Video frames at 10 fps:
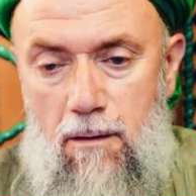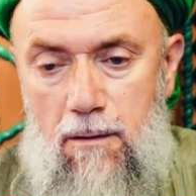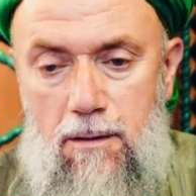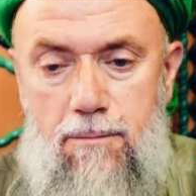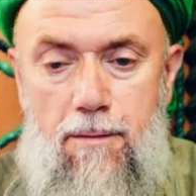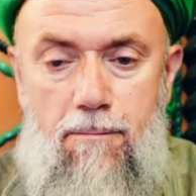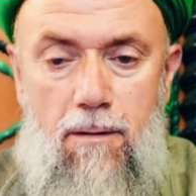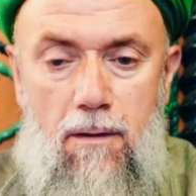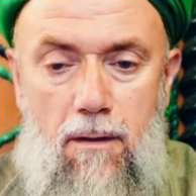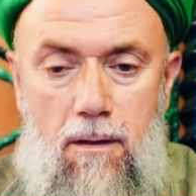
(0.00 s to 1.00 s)
These
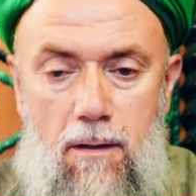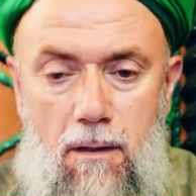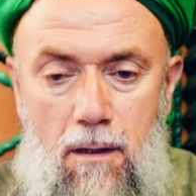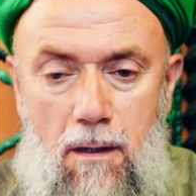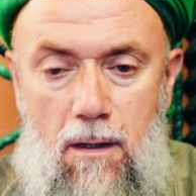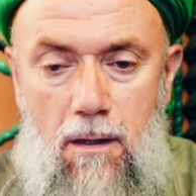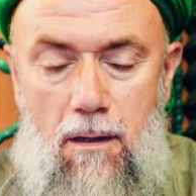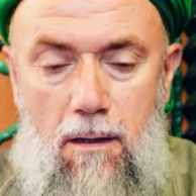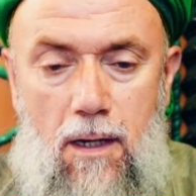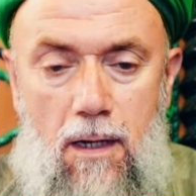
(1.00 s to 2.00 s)
people,
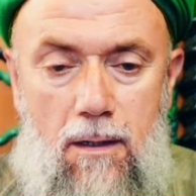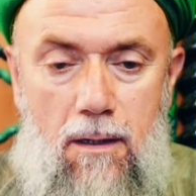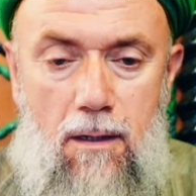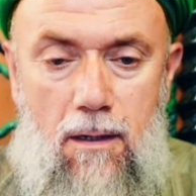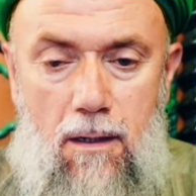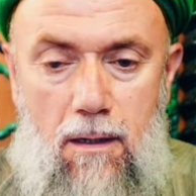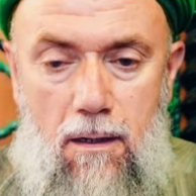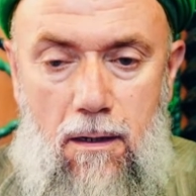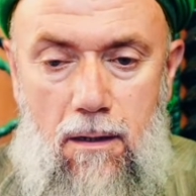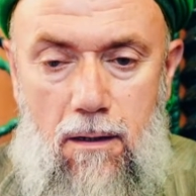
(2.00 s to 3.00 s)
there are
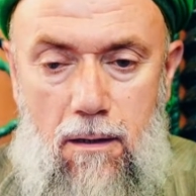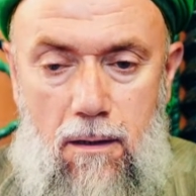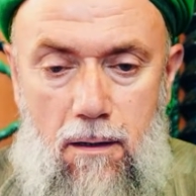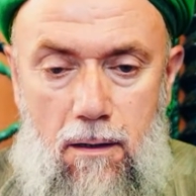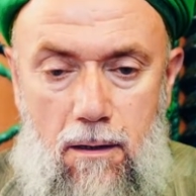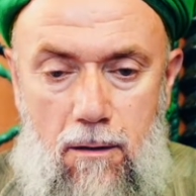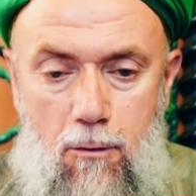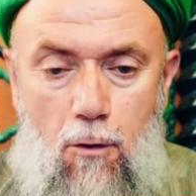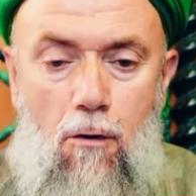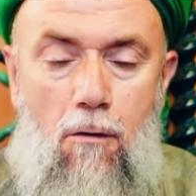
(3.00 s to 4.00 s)

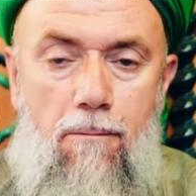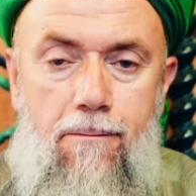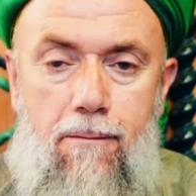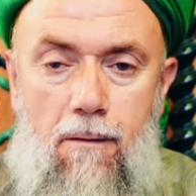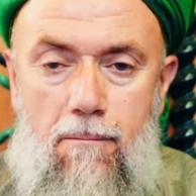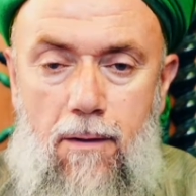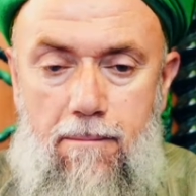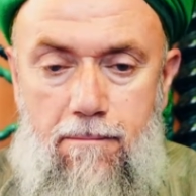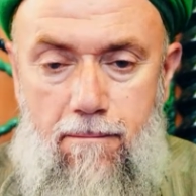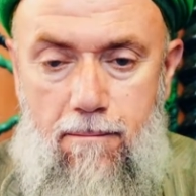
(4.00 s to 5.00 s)
no hope from them.